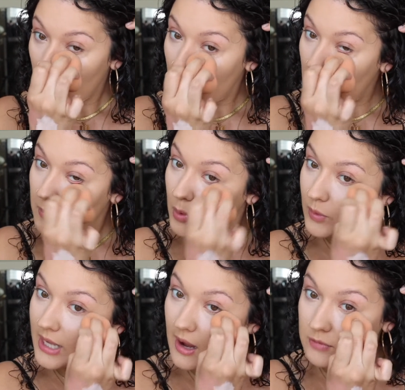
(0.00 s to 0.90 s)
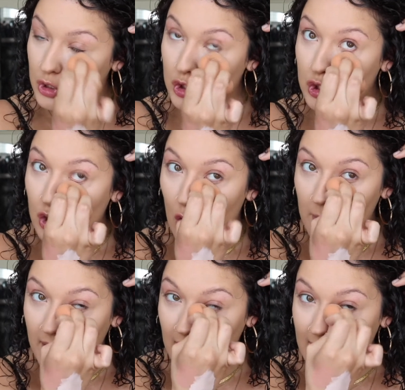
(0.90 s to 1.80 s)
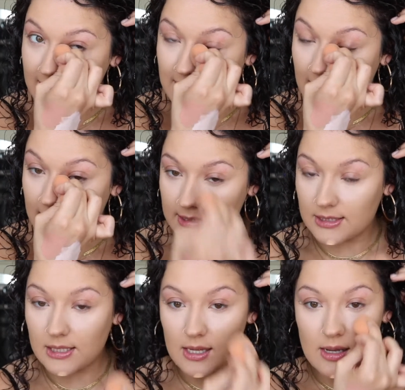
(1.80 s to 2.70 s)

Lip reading: But we have so many ideas.